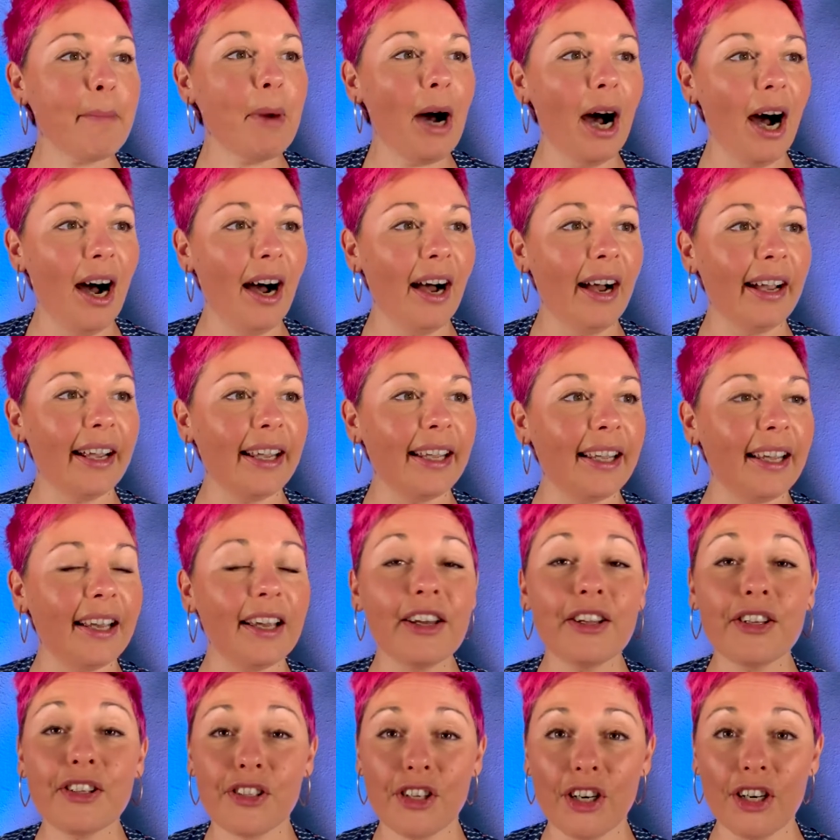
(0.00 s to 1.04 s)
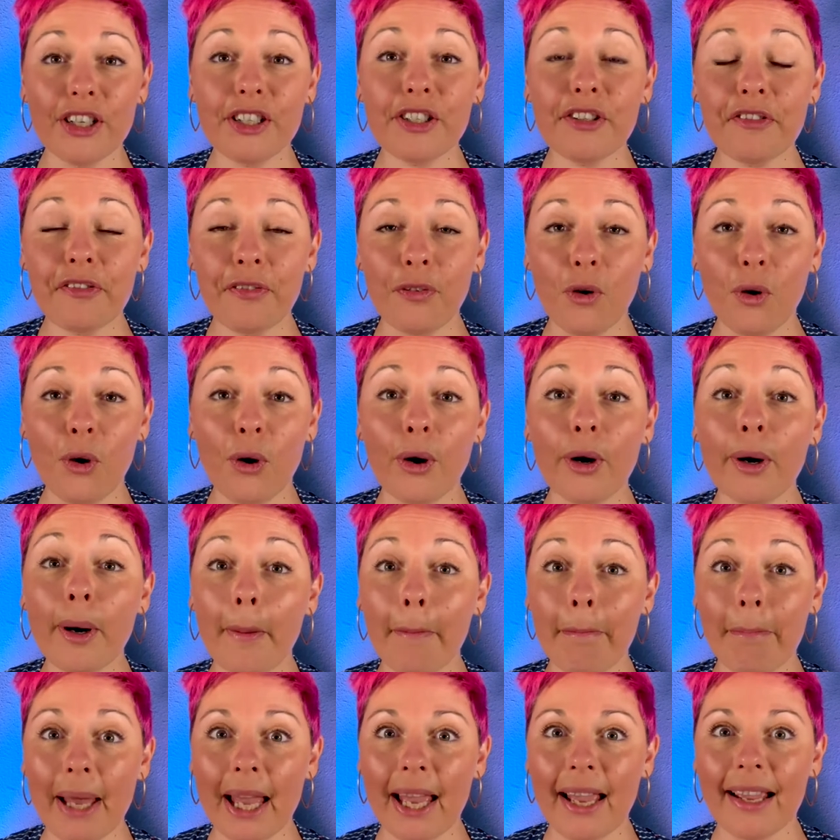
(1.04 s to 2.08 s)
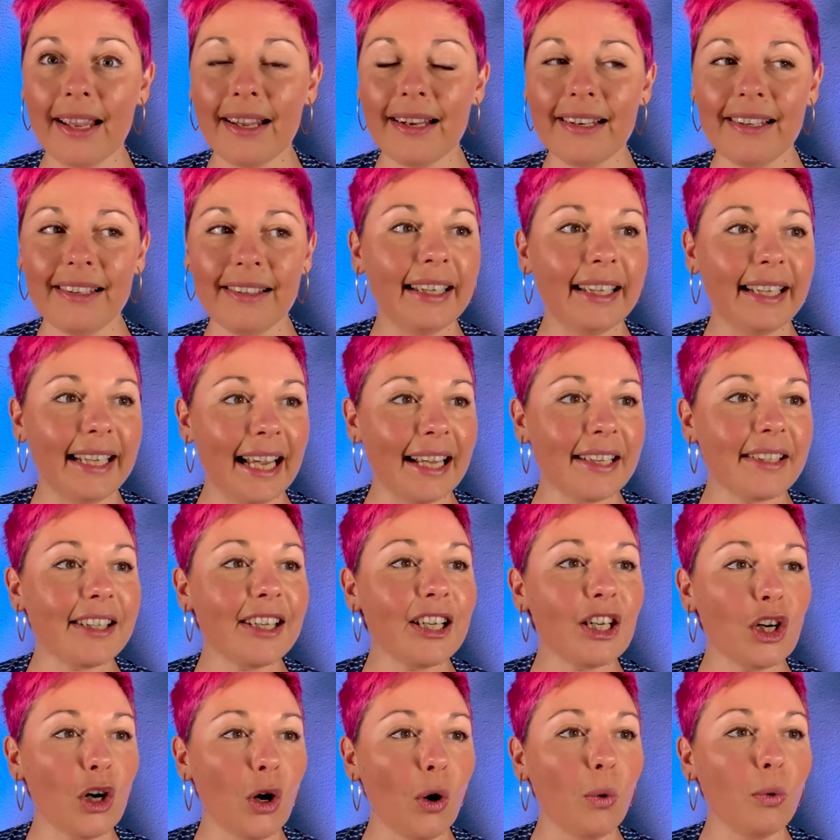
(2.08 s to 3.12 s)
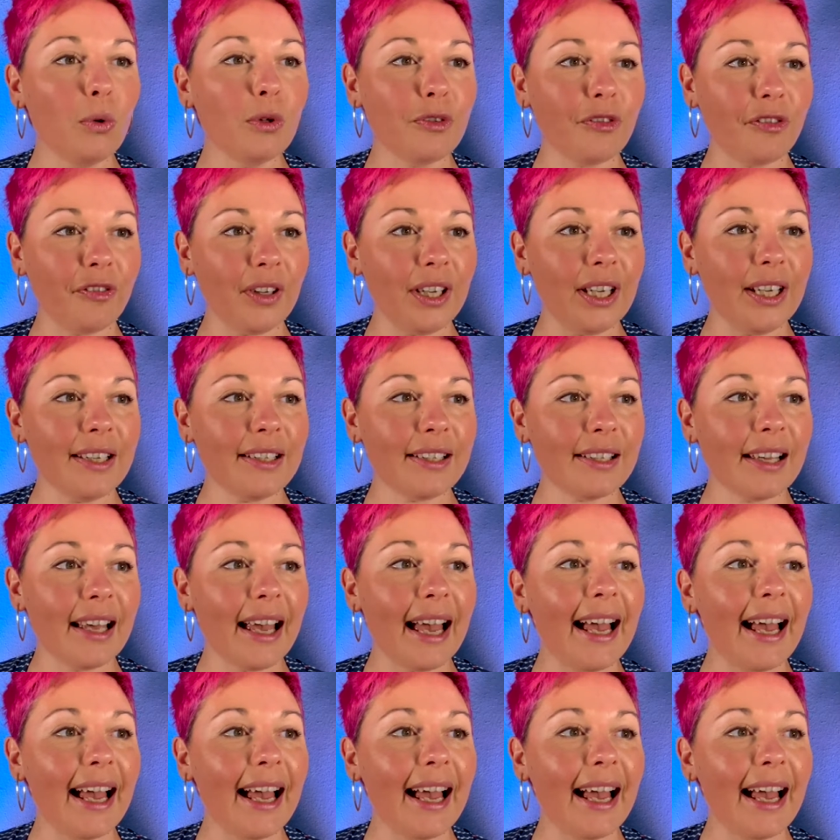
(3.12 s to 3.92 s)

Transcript: I 34 male getting cold feet